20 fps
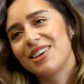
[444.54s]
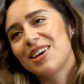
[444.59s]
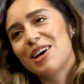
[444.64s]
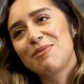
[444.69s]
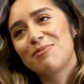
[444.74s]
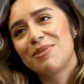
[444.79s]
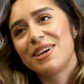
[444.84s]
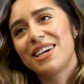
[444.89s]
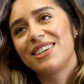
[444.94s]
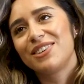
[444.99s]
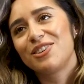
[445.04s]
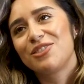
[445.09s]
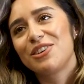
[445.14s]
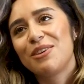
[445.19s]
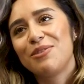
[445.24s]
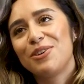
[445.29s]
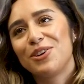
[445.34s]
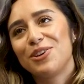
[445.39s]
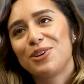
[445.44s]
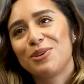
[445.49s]
I mean,
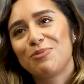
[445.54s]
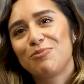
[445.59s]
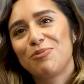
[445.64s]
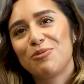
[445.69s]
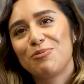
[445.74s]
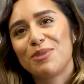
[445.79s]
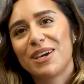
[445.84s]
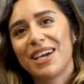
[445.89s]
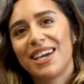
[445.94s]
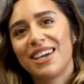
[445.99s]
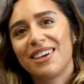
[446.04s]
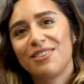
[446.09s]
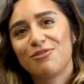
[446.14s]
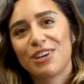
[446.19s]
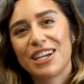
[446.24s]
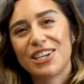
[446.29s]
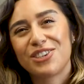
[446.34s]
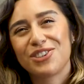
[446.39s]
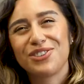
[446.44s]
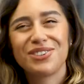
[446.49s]
growing up for me,
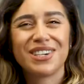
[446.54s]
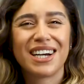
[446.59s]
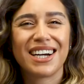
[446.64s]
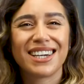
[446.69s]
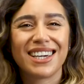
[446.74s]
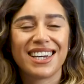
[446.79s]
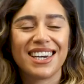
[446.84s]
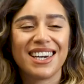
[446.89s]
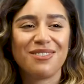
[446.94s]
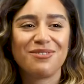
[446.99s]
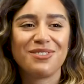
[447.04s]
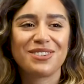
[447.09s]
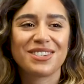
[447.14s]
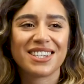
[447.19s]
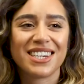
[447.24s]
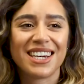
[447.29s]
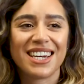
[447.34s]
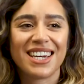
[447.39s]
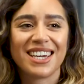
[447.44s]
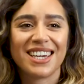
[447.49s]
Rachel Yankee was
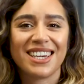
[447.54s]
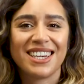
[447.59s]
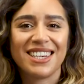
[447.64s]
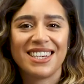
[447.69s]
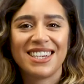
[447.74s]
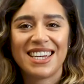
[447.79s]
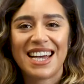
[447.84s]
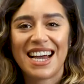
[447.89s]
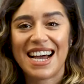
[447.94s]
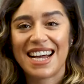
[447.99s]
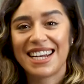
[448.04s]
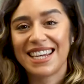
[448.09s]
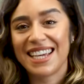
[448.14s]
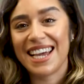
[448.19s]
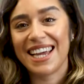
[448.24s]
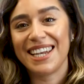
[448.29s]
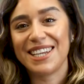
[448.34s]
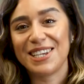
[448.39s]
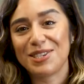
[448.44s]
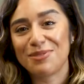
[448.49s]
like, and
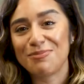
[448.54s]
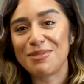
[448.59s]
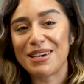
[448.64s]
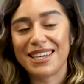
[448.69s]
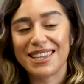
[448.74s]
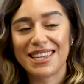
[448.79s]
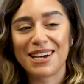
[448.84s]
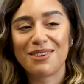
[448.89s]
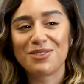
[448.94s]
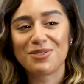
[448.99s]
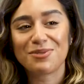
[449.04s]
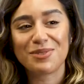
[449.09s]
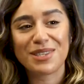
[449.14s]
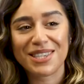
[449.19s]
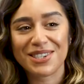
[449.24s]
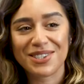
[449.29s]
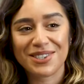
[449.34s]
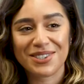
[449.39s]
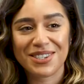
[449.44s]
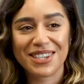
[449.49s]
Kelly Smith. I was with her
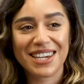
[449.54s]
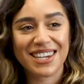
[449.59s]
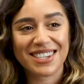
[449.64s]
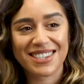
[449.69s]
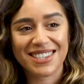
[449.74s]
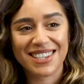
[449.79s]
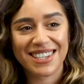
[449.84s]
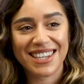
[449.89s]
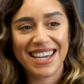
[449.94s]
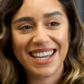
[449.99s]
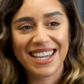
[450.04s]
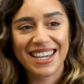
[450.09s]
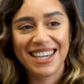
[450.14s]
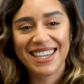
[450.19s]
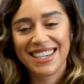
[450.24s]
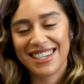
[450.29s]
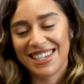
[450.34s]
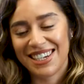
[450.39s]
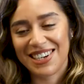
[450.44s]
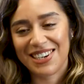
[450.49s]
just yesterday,
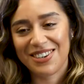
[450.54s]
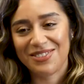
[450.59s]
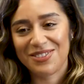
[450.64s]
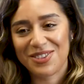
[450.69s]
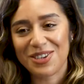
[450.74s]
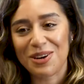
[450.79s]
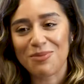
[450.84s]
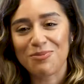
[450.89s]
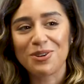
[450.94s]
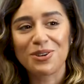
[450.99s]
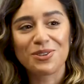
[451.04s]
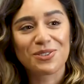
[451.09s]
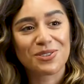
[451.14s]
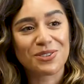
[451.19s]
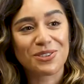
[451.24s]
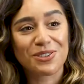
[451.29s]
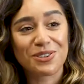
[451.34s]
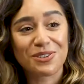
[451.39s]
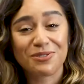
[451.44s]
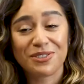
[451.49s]
top goal
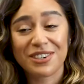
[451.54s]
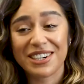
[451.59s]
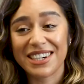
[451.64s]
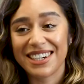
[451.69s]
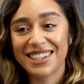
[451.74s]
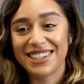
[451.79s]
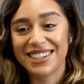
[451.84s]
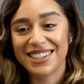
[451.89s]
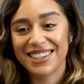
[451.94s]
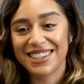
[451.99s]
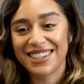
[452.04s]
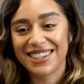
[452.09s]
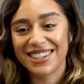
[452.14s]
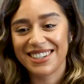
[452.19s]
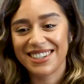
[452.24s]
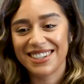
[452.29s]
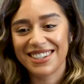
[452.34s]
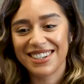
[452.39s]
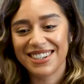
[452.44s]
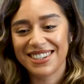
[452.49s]
scorer for England.
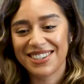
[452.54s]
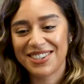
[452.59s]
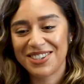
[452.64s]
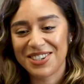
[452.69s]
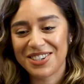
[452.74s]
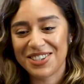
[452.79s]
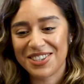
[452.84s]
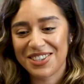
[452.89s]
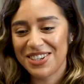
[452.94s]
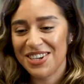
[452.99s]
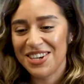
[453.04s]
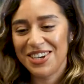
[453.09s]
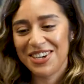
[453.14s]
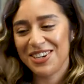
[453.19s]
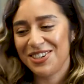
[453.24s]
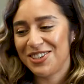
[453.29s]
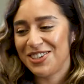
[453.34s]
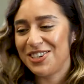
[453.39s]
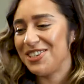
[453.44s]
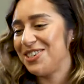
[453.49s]
And just,
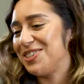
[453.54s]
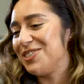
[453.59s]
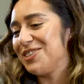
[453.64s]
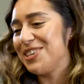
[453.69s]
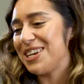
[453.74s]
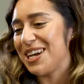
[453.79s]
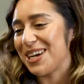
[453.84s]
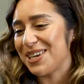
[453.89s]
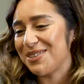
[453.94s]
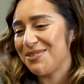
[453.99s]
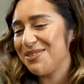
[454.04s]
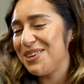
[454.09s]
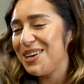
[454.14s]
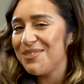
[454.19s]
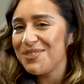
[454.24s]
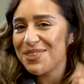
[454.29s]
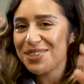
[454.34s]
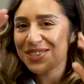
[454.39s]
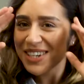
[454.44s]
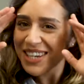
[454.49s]
she stood next to me and
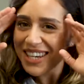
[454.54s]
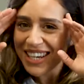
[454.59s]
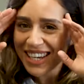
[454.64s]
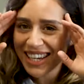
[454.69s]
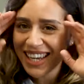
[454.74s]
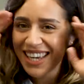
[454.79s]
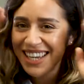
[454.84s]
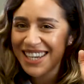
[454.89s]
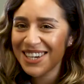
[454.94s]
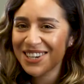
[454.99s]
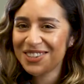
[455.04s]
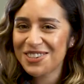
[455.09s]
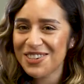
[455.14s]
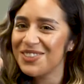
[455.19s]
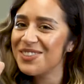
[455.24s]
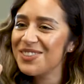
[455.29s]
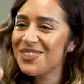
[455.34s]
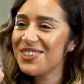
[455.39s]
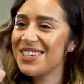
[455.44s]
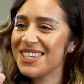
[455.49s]
I'm just like, Kelly, you
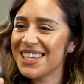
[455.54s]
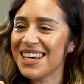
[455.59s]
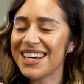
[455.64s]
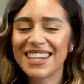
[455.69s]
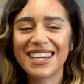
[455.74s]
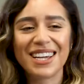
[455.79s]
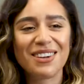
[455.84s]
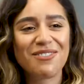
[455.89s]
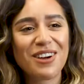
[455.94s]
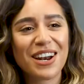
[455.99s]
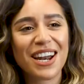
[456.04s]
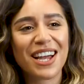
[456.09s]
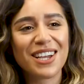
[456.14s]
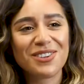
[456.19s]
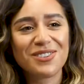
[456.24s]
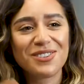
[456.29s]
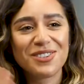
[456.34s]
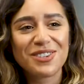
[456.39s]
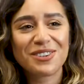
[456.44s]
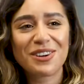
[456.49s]
don't understand. Like when I
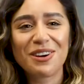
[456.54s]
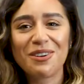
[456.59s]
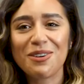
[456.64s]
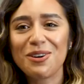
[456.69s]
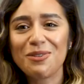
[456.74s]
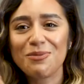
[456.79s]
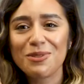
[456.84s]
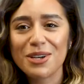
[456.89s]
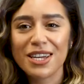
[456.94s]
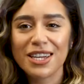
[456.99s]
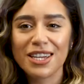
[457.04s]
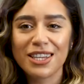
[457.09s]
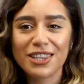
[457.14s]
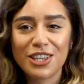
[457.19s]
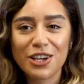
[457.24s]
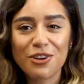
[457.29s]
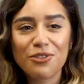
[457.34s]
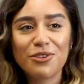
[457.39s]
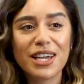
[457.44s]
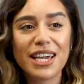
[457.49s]
used to grow up,
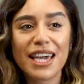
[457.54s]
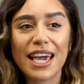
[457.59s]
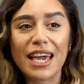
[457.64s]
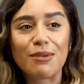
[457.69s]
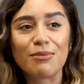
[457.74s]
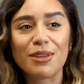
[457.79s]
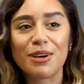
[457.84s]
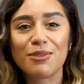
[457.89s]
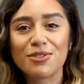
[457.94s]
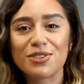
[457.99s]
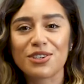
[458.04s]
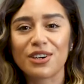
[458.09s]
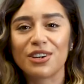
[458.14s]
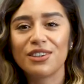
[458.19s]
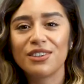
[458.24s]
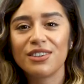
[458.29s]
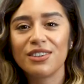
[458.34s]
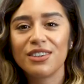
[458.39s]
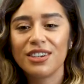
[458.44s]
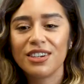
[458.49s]
the only game that was
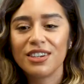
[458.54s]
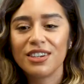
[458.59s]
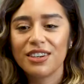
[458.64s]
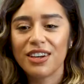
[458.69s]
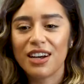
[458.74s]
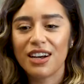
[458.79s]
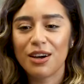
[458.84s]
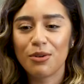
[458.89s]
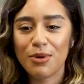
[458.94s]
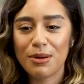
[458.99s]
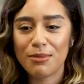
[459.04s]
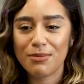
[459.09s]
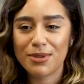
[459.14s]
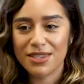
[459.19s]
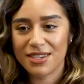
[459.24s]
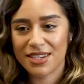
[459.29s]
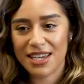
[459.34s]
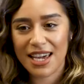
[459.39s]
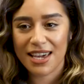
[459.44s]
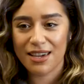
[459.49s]
on, a
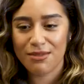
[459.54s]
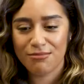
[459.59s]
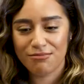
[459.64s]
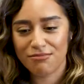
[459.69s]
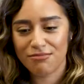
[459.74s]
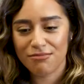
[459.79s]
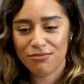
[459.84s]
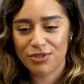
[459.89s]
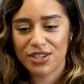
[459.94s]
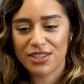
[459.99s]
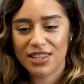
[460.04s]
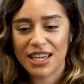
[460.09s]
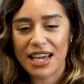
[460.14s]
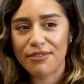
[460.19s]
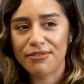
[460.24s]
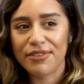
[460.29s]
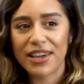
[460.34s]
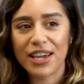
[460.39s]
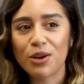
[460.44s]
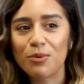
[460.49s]
women's game, was the
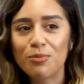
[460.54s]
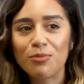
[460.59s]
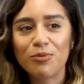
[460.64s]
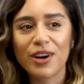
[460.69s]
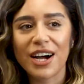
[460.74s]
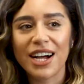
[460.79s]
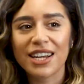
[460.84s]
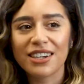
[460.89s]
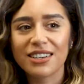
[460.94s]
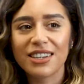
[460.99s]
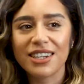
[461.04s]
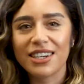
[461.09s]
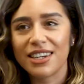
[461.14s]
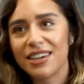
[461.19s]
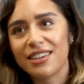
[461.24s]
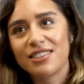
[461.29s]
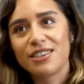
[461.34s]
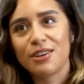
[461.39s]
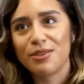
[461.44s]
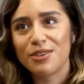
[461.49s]
FA Cup final, and
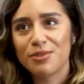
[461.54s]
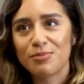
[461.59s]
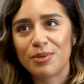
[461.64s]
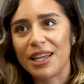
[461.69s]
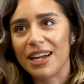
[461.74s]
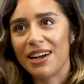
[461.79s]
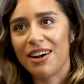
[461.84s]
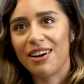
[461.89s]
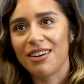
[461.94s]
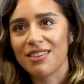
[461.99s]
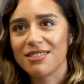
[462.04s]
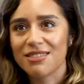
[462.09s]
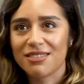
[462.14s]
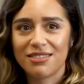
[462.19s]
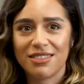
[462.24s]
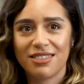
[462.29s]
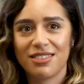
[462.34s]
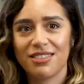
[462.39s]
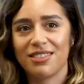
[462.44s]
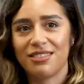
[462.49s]
it'd always be like
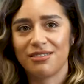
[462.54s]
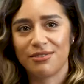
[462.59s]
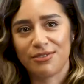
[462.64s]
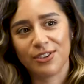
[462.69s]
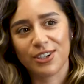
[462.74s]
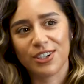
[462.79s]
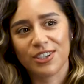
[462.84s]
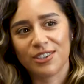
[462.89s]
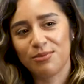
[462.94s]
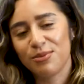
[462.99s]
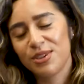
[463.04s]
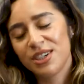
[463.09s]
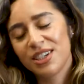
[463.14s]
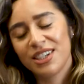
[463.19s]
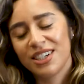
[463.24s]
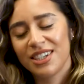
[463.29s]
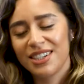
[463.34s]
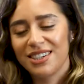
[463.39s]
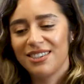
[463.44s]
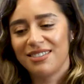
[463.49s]
Arsenal and Fulham.
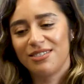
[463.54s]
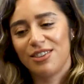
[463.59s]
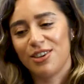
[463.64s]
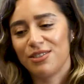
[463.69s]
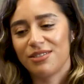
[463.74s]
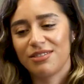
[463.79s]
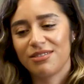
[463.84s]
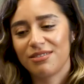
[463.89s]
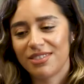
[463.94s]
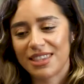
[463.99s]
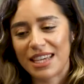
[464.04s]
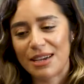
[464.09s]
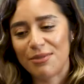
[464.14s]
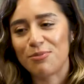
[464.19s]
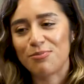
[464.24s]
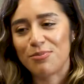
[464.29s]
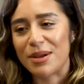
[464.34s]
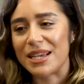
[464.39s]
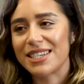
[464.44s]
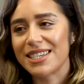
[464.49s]
Or they were
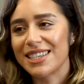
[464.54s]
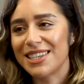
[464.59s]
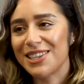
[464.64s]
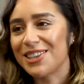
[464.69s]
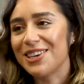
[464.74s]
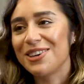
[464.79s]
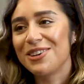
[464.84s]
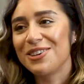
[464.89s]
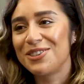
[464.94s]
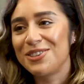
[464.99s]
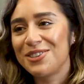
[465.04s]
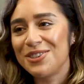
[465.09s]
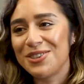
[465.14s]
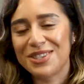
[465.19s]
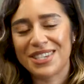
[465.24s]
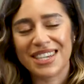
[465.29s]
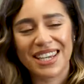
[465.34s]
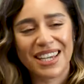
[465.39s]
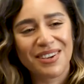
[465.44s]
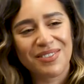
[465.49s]
basically the only two
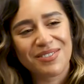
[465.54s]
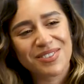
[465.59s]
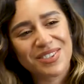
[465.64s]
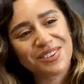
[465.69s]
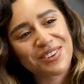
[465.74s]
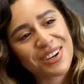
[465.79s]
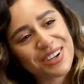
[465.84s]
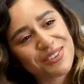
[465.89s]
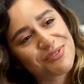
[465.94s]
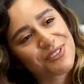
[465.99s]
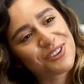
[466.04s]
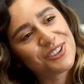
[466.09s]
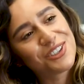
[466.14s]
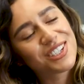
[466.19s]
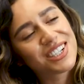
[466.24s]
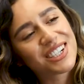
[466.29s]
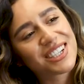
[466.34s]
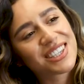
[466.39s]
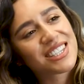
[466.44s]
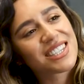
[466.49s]
teams who had
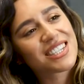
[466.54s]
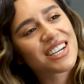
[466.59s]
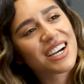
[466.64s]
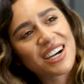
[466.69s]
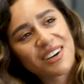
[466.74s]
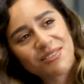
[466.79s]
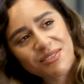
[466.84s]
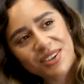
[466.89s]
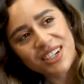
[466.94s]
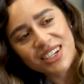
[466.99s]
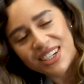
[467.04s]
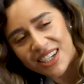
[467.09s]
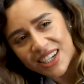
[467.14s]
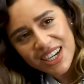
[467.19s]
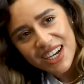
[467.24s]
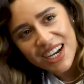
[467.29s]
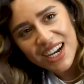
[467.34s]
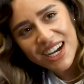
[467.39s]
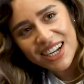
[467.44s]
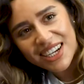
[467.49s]
funding at the time.
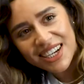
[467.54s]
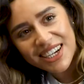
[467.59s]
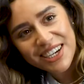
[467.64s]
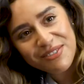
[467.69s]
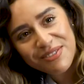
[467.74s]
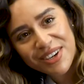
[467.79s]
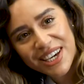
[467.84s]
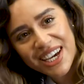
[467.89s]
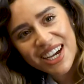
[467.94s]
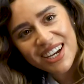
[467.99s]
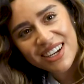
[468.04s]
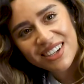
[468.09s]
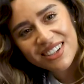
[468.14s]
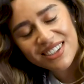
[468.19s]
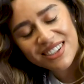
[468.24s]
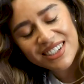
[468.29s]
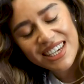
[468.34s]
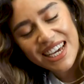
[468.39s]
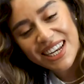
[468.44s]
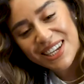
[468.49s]
And
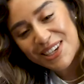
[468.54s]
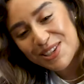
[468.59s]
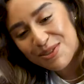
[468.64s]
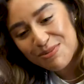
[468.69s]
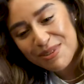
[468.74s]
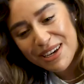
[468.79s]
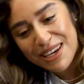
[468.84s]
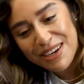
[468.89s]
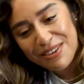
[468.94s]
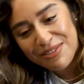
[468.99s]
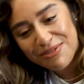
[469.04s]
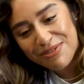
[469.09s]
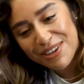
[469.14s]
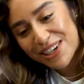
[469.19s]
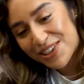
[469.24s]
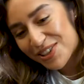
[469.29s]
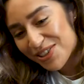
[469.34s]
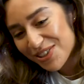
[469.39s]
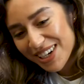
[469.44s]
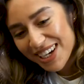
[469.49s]
Kelly Smith,
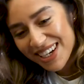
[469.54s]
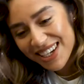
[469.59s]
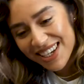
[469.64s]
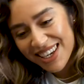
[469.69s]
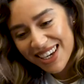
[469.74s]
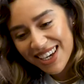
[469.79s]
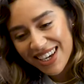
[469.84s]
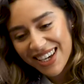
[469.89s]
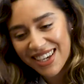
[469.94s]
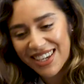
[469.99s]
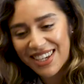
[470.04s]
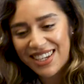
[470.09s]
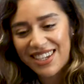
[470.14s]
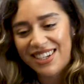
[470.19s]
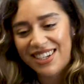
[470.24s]
Rachel Yankee,